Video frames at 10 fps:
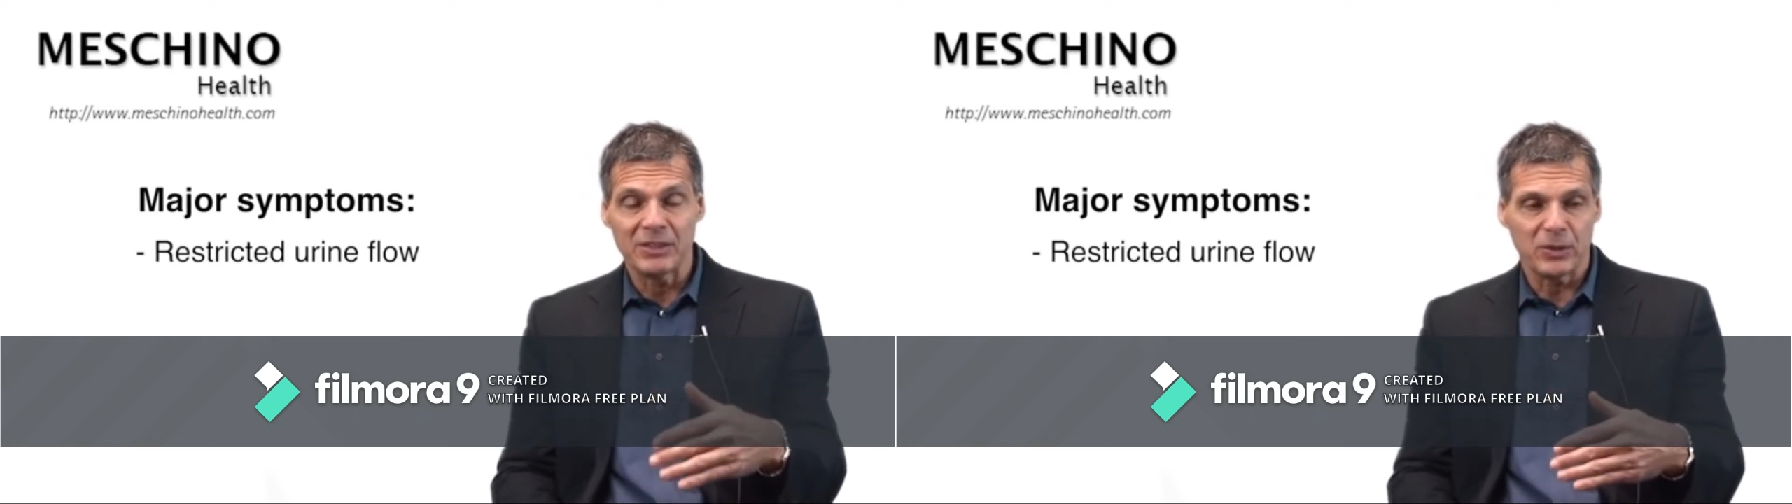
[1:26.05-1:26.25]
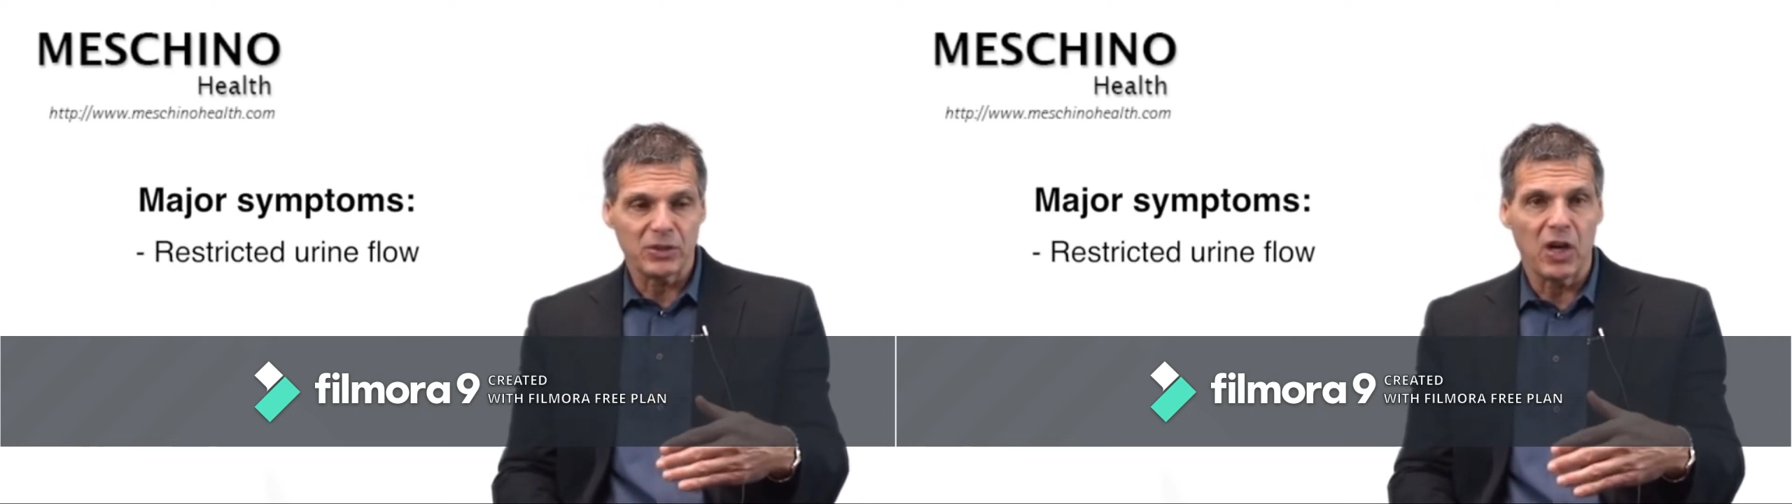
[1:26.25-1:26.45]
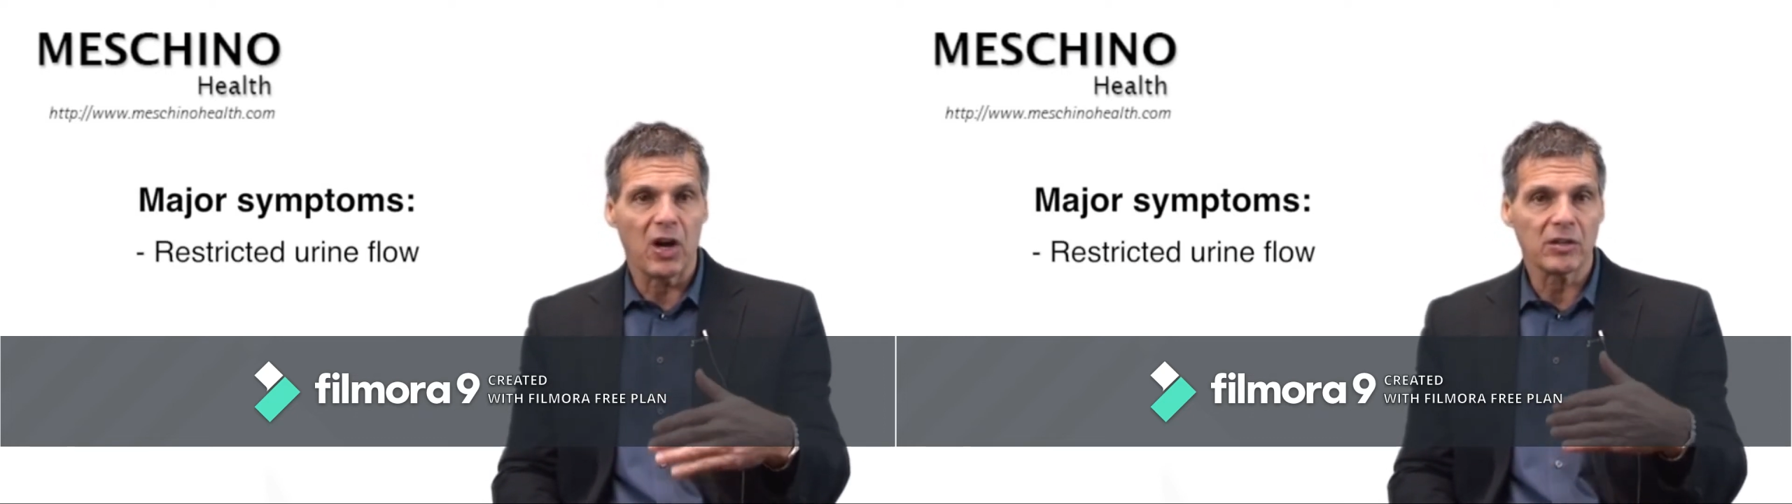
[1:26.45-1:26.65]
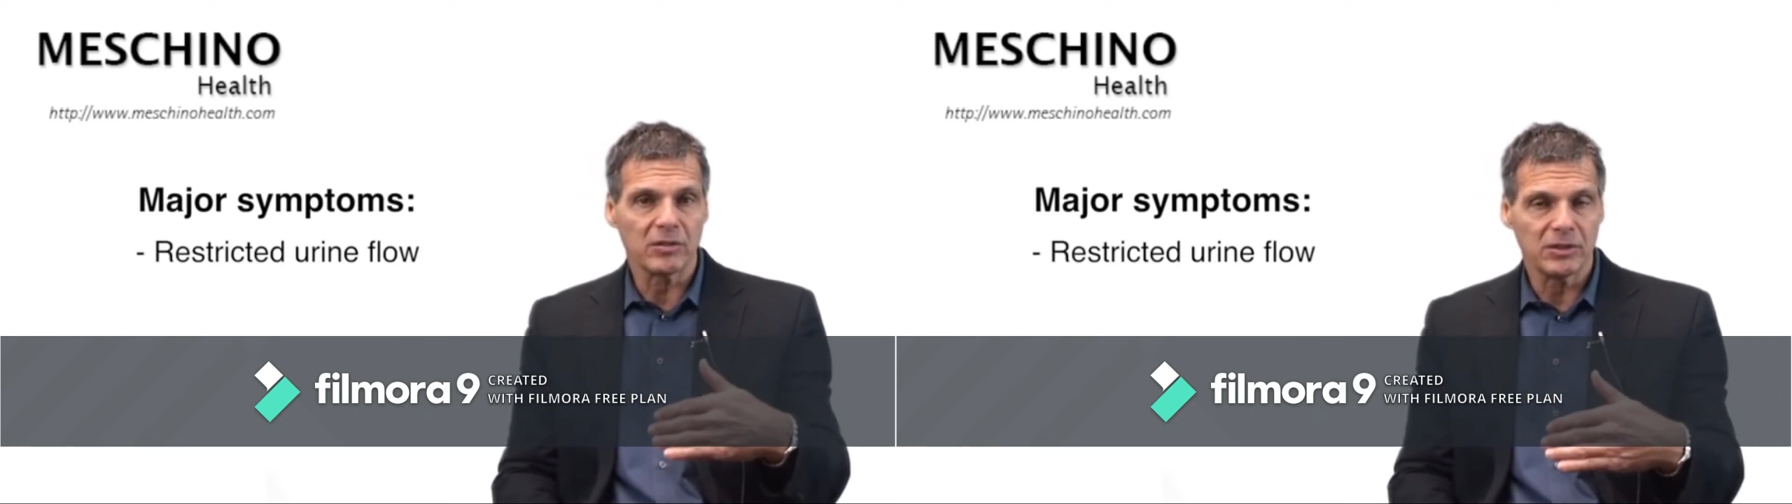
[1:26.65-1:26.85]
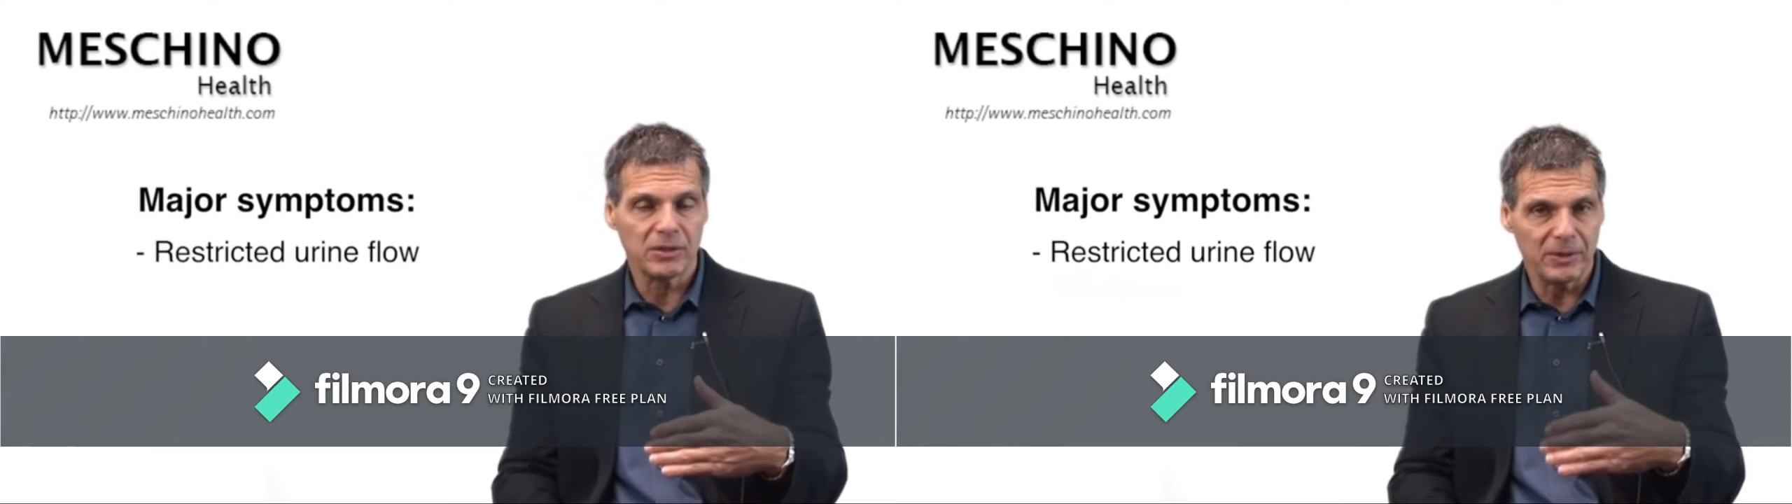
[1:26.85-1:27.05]
So it's
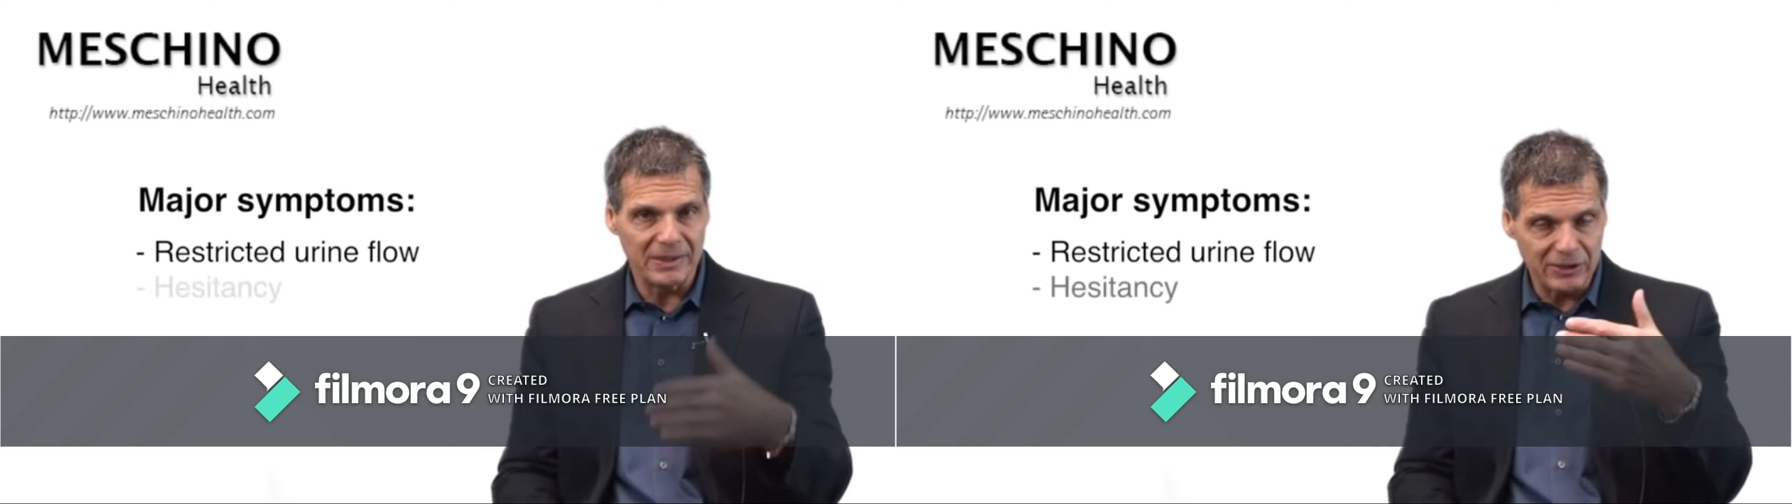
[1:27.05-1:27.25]
harder to